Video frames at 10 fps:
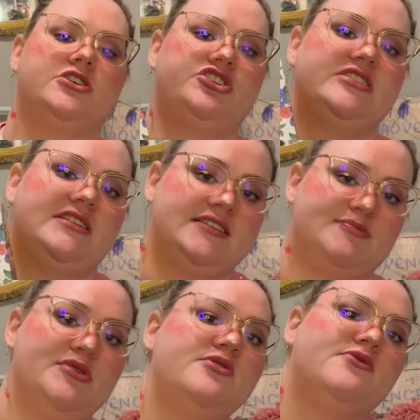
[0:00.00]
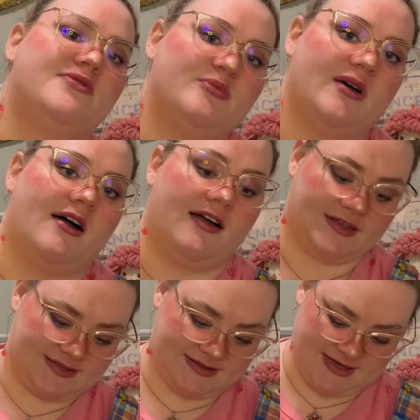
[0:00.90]
She's in this beautiful
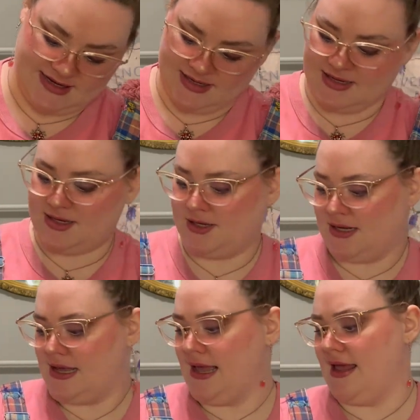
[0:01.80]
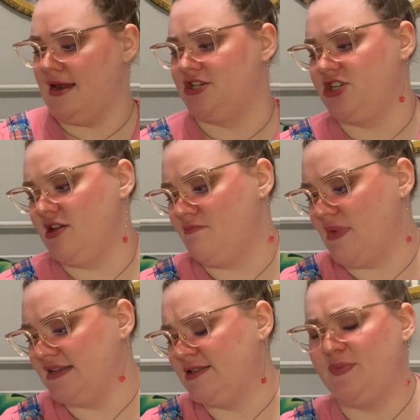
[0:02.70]
box. And she
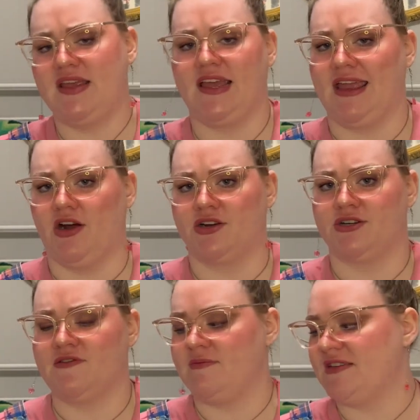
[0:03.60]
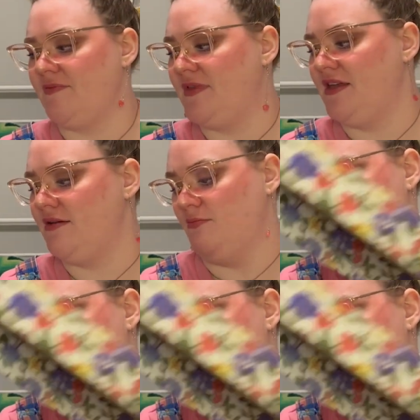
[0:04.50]
must be a character from something,